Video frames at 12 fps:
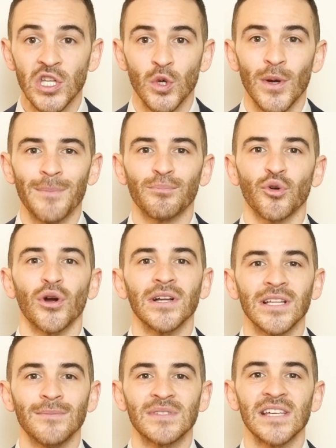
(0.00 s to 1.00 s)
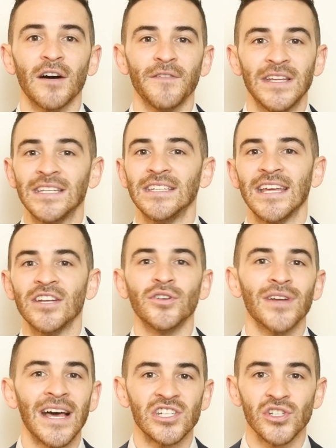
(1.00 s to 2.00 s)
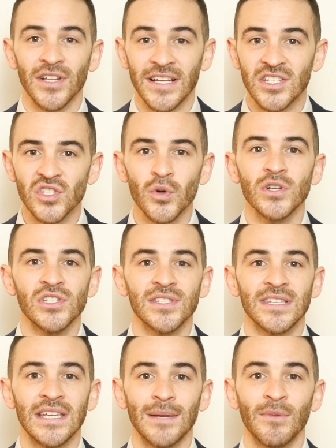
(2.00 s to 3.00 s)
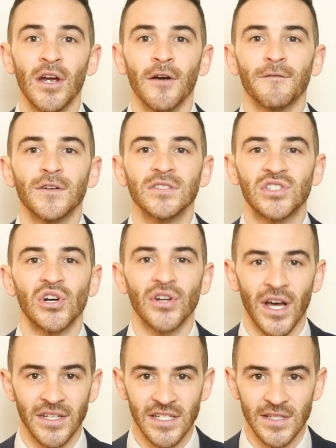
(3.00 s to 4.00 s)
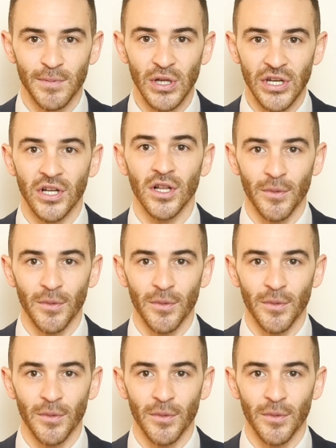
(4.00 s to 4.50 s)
to embroil himself in an international extortion scheme for dirt on his political